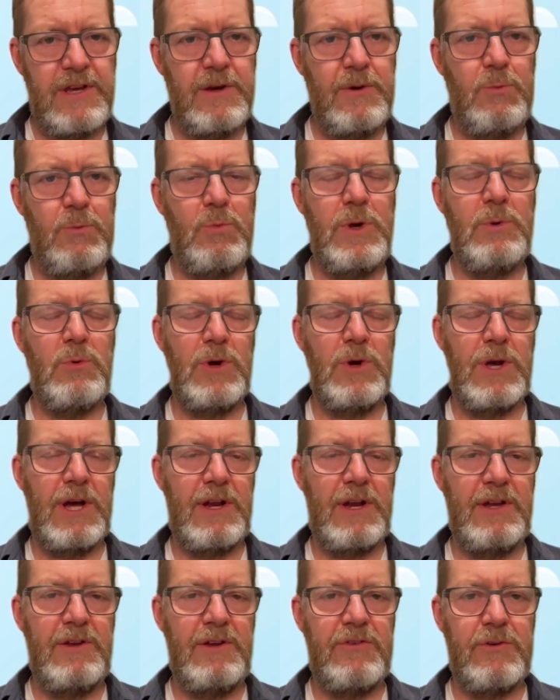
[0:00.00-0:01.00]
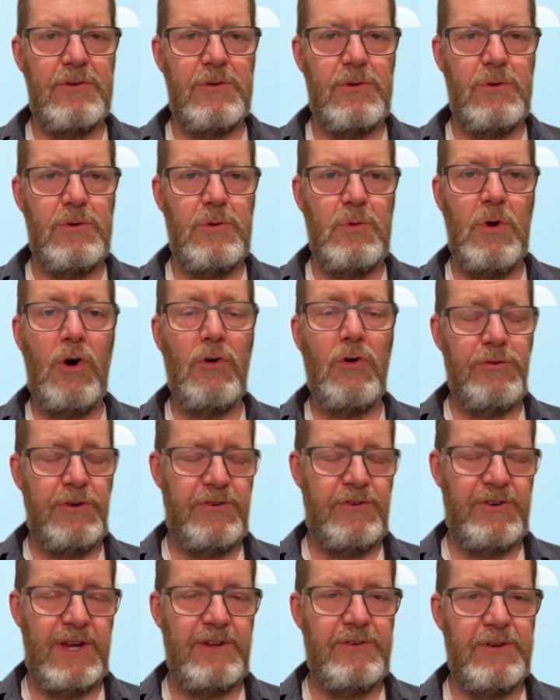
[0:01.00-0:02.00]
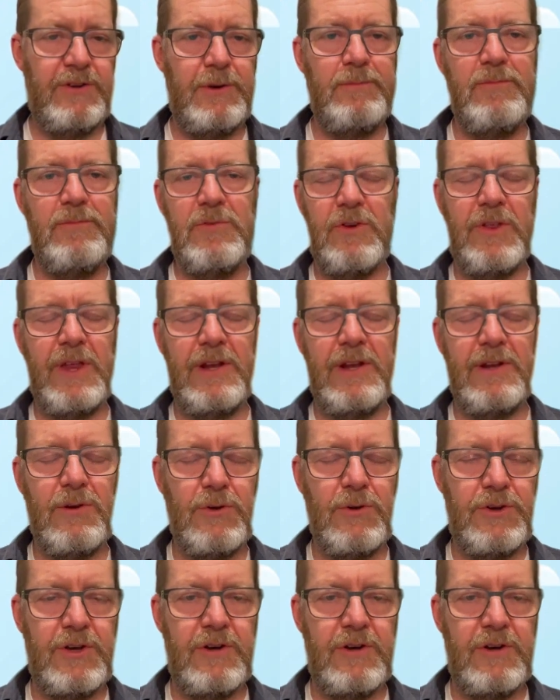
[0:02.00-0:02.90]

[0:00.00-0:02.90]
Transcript: In the second week, we will get into office data.